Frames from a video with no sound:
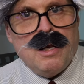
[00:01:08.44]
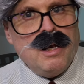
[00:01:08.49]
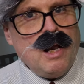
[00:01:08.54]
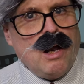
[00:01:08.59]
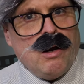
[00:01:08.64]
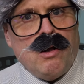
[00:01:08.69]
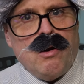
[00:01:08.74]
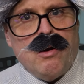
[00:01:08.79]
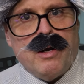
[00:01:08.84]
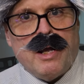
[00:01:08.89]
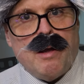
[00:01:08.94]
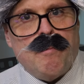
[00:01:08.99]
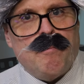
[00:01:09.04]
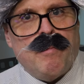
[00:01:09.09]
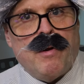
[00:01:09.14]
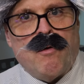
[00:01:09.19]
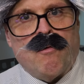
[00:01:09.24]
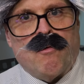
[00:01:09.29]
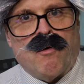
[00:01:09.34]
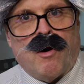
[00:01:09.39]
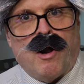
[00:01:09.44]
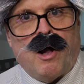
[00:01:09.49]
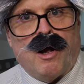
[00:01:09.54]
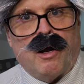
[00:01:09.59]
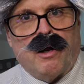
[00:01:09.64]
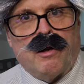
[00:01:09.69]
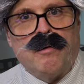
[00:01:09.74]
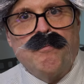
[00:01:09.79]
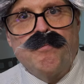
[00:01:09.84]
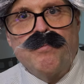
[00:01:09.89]
Now don't get me
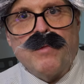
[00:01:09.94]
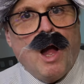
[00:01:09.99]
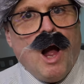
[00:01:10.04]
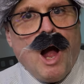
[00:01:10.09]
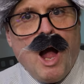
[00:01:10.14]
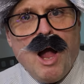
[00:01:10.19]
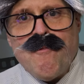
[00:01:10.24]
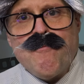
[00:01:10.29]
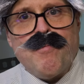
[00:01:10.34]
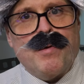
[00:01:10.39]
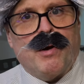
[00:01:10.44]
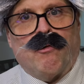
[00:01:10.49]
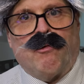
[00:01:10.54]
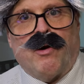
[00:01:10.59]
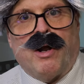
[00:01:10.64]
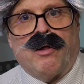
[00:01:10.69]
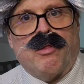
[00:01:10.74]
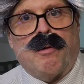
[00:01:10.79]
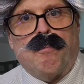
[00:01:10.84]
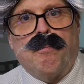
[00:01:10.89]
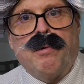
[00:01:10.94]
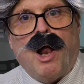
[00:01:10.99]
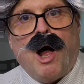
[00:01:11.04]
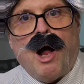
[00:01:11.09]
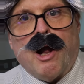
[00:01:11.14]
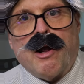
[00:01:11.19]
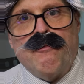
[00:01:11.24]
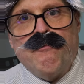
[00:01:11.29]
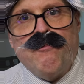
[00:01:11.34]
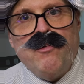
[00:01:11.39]
wrong, I've been around the
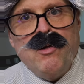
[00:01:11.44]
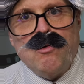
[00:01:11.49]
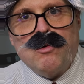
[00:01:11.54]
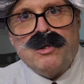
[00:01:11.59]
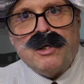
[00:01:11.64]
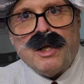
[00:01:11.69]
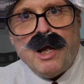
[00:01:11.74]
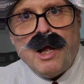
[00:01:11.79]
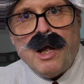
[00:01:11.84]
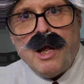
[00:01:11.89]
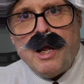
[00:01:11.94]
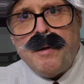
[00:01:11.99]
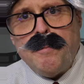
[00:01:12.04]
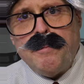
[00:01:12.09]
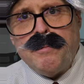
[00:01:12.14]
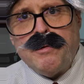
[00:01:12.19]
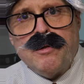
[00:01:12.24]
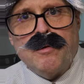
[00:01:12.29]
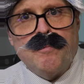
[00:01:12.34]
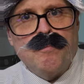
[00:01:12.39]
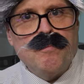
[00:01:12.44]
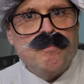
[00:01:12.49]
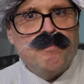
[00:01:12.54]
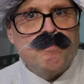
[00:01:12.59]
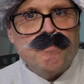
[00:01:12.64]
block a few times.